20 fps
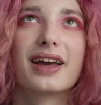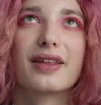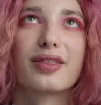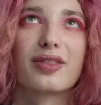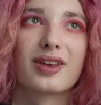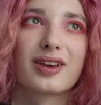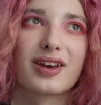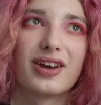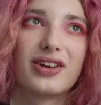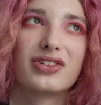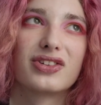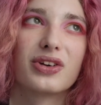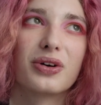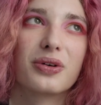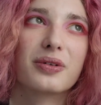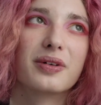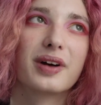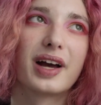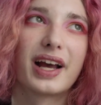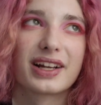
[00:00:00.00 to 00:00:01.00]
I think I
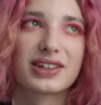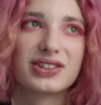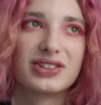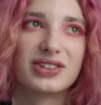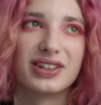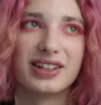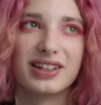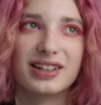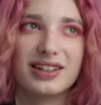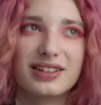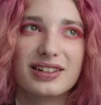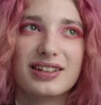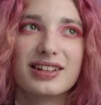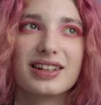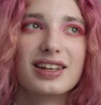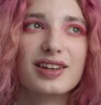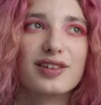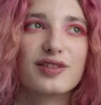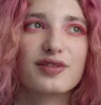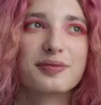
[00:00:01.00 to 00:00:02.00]
don't actually
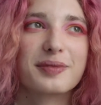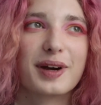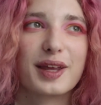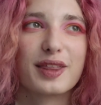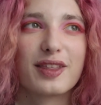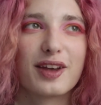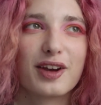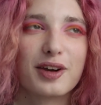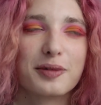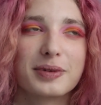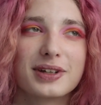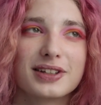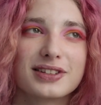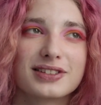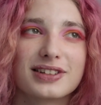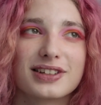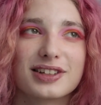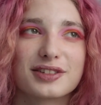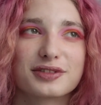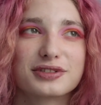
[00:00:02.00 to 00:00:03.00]
give my therapist
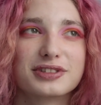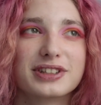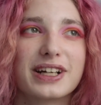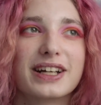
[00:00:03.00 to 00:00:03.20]
enough